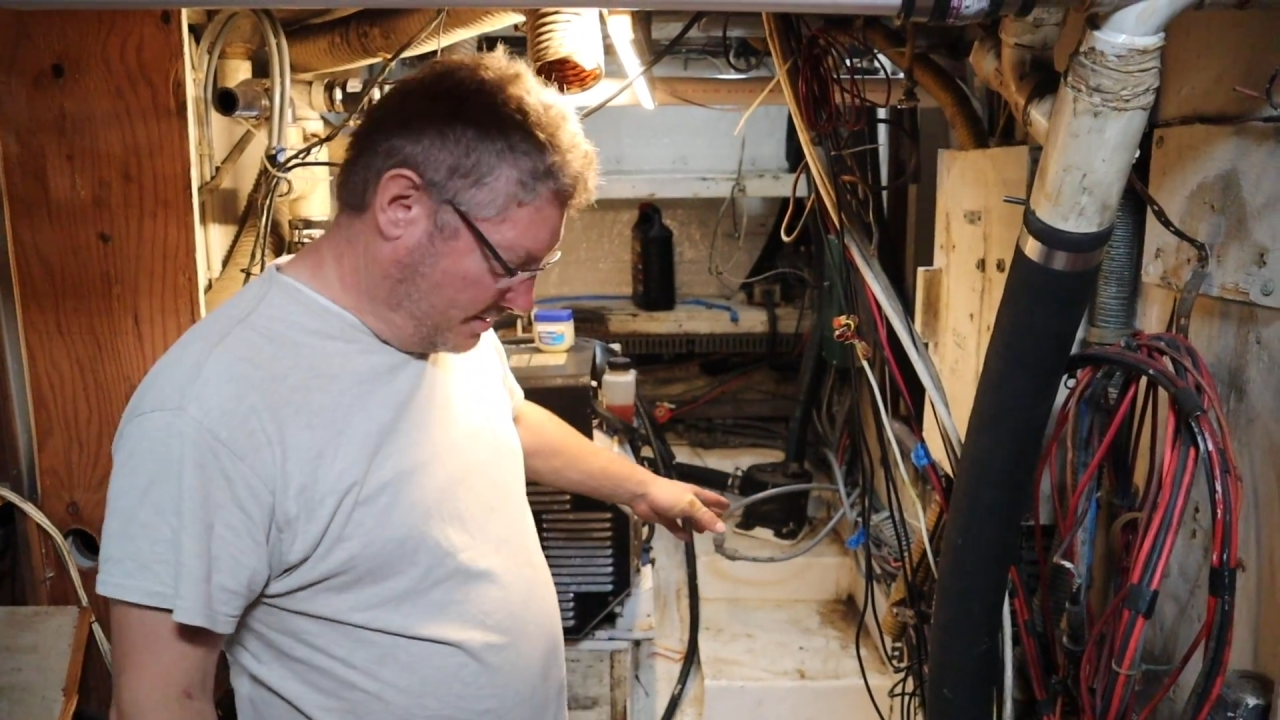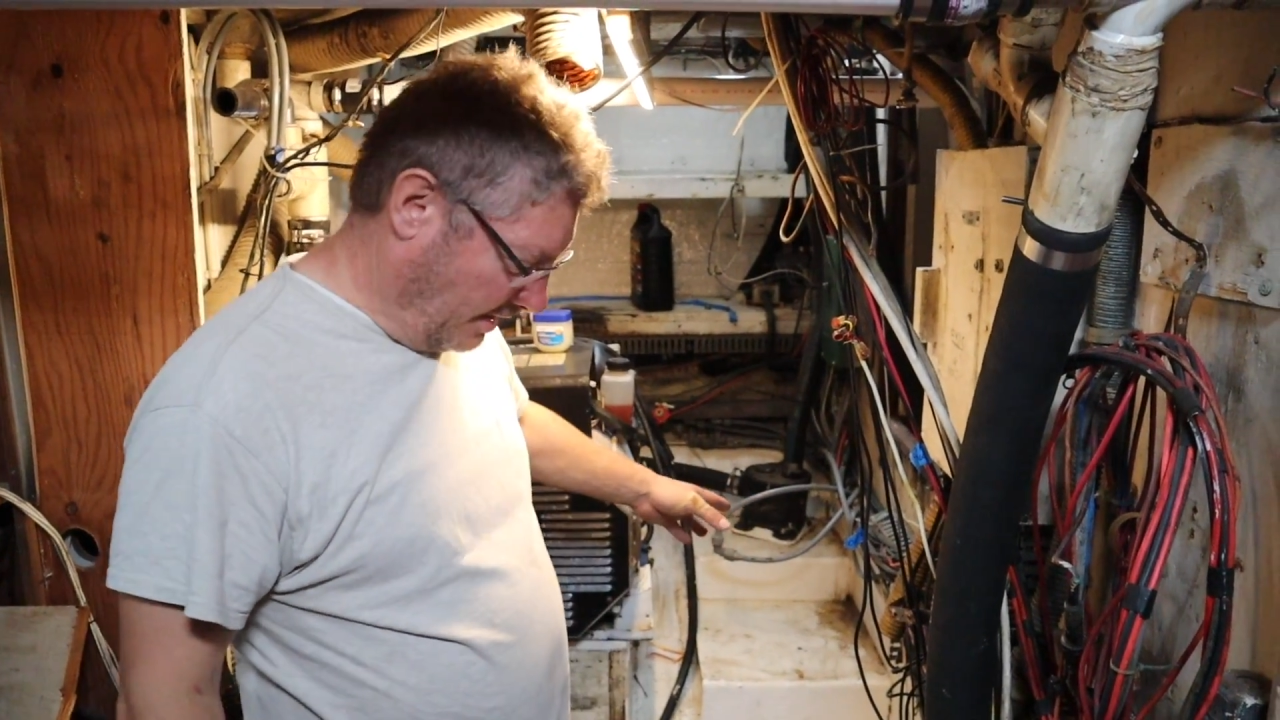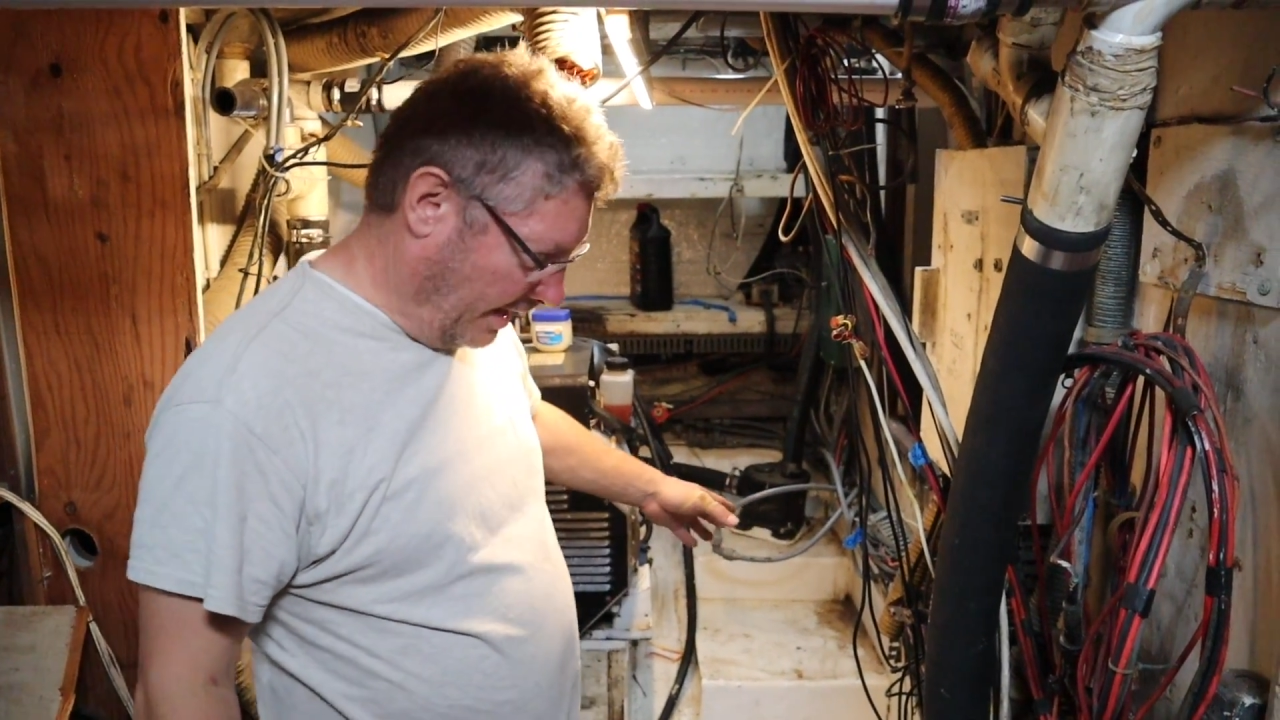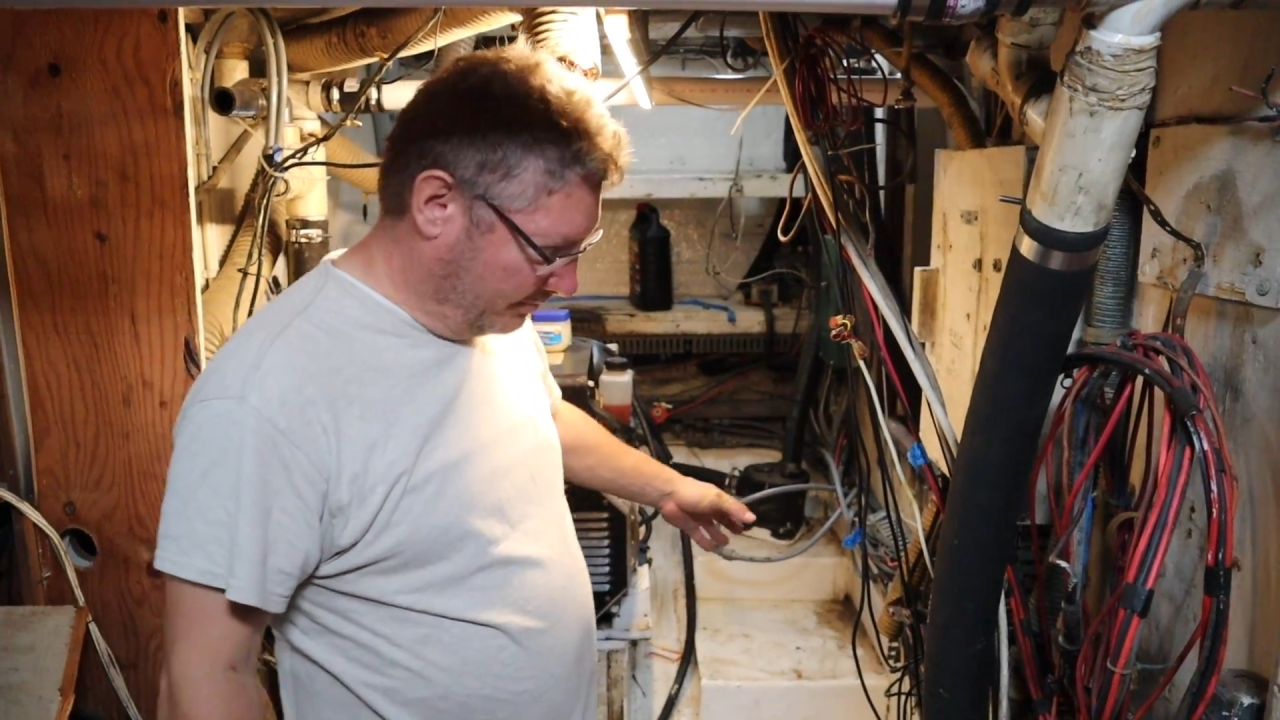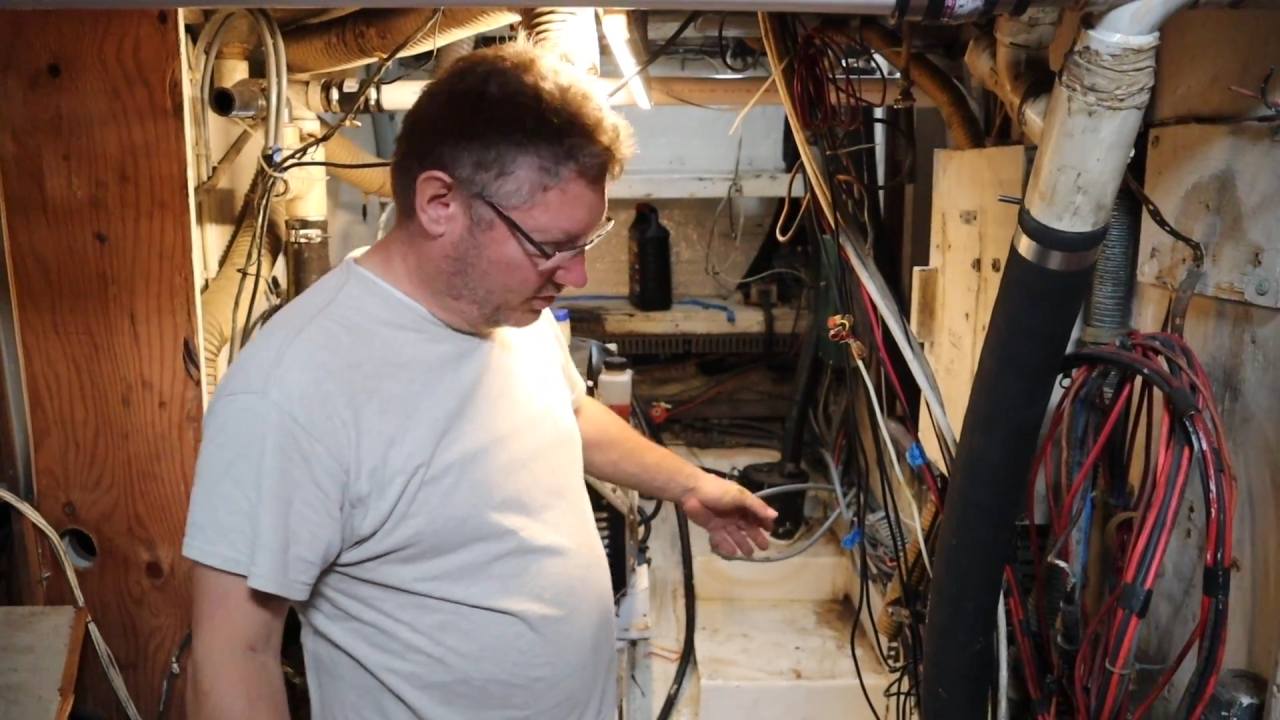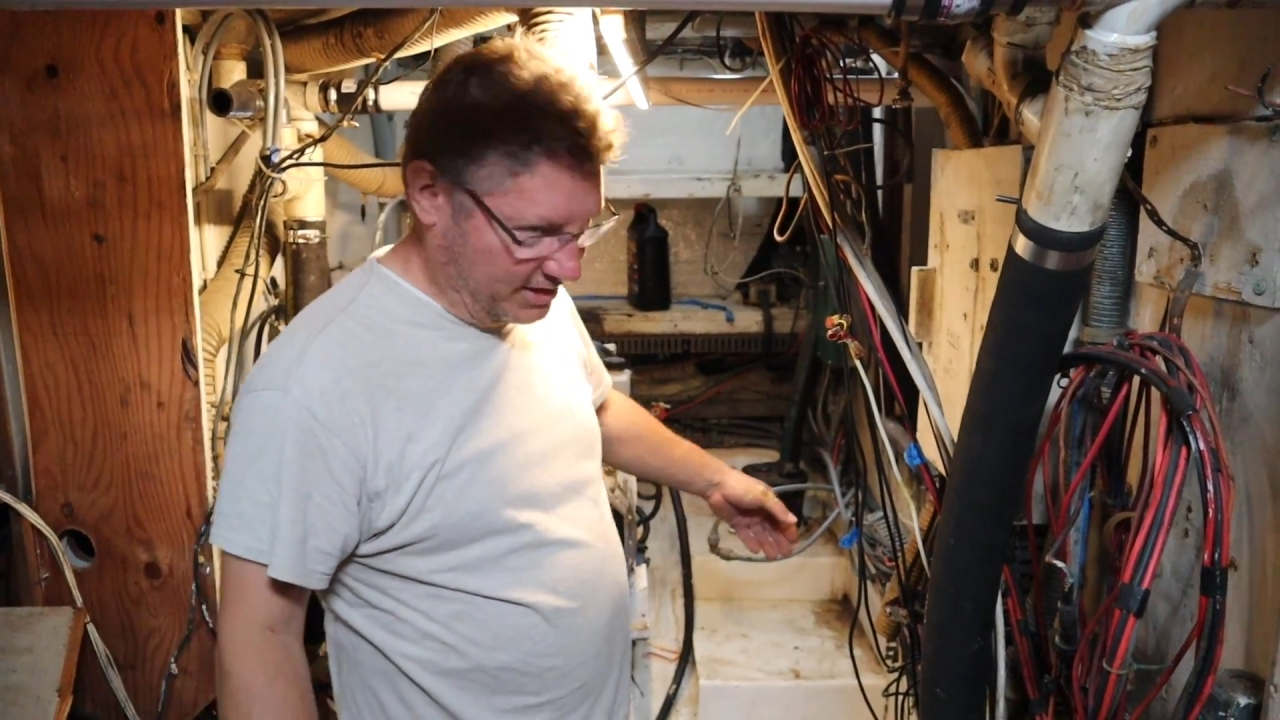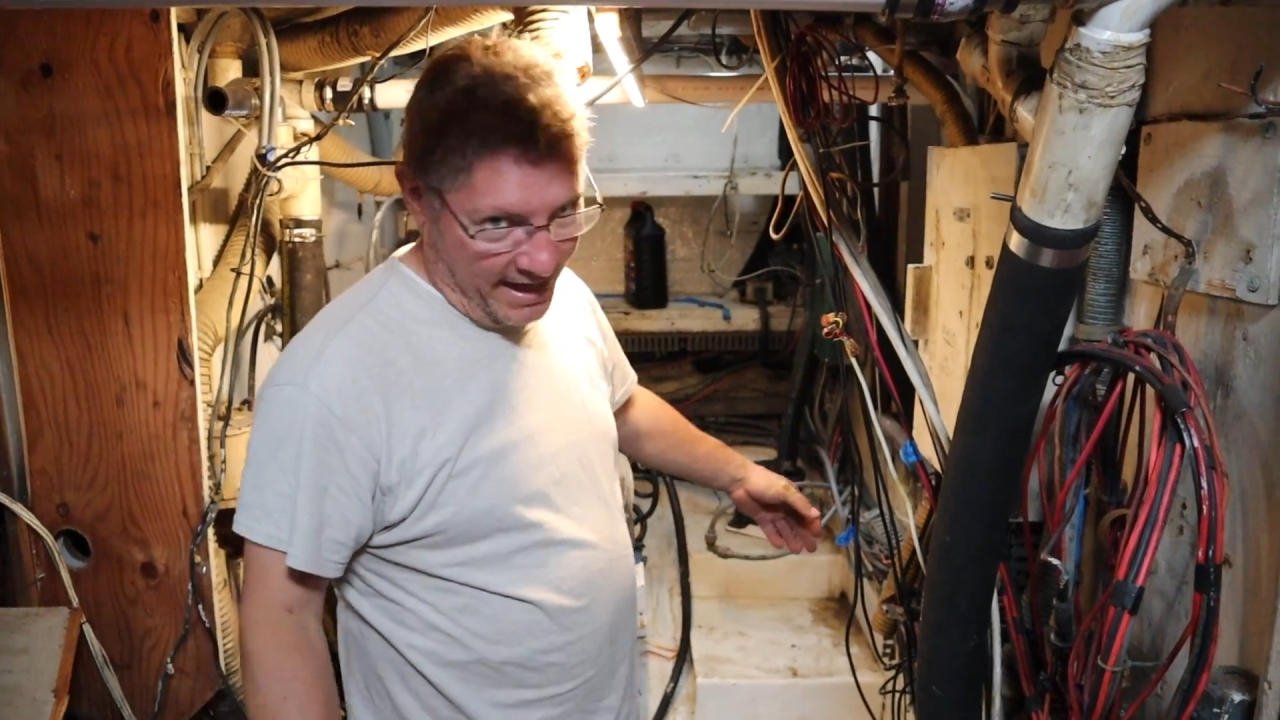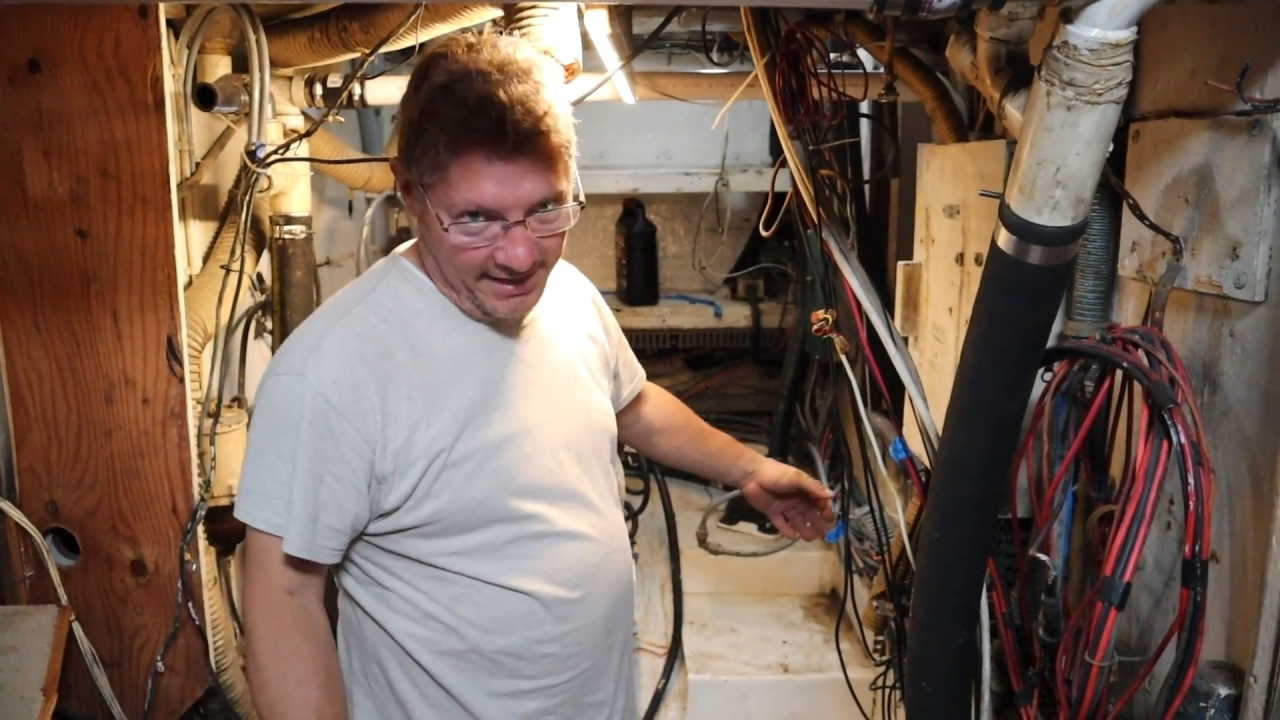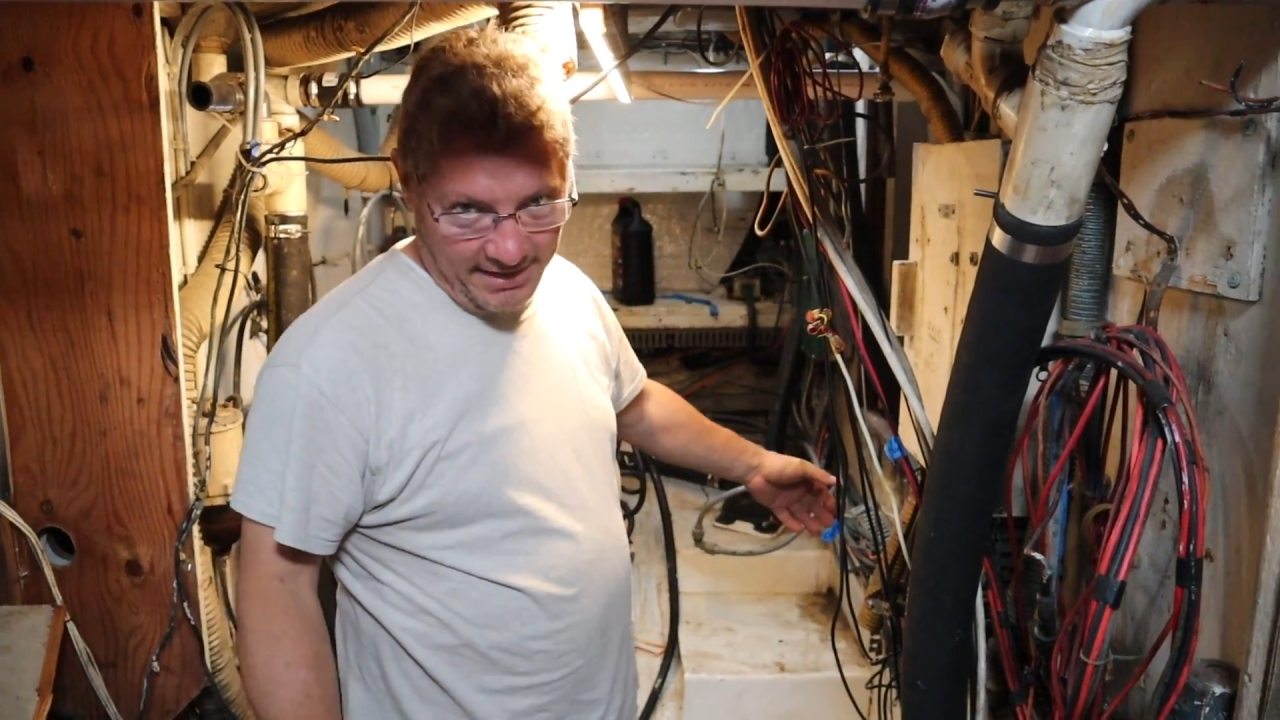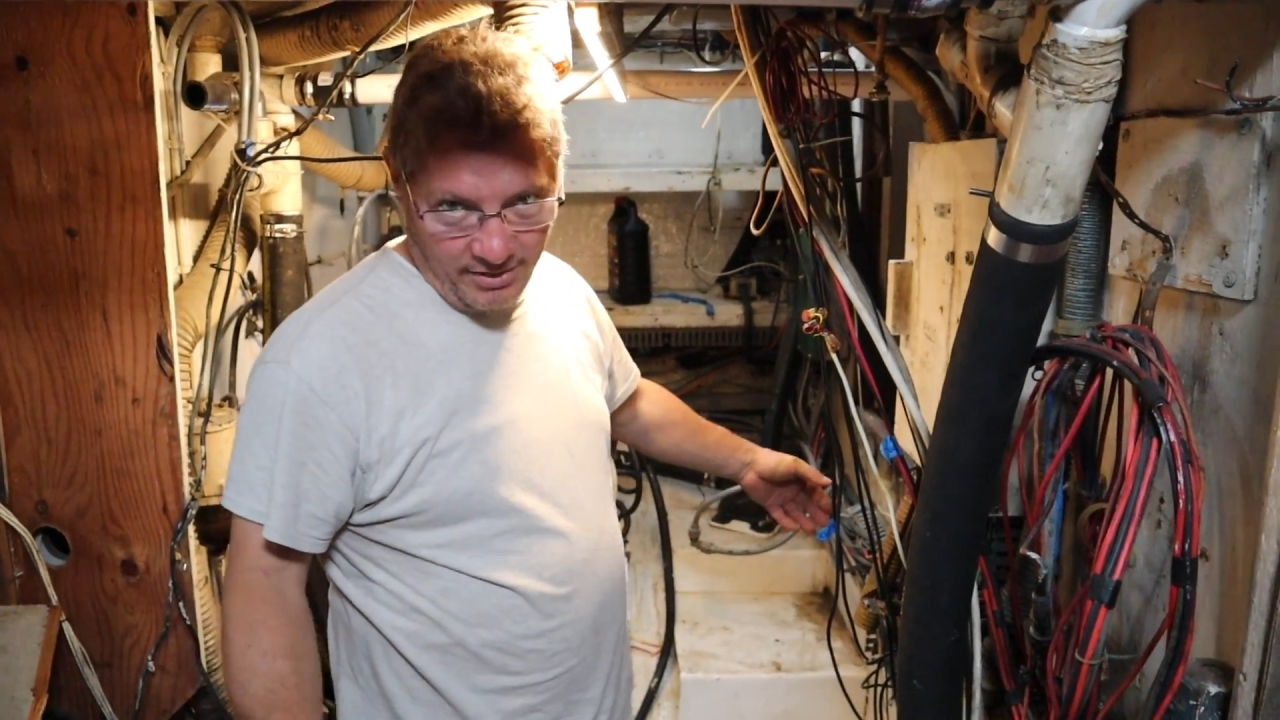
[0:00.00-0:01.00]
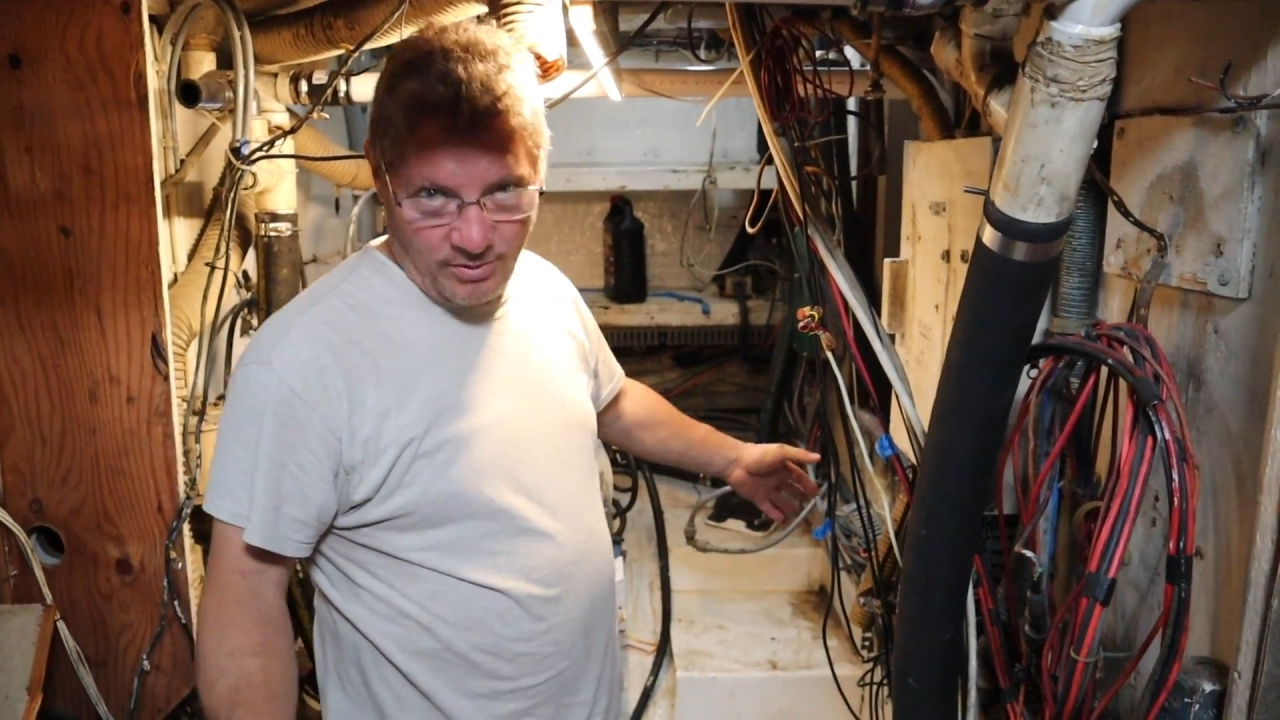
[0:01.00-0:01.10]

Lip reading: I am standing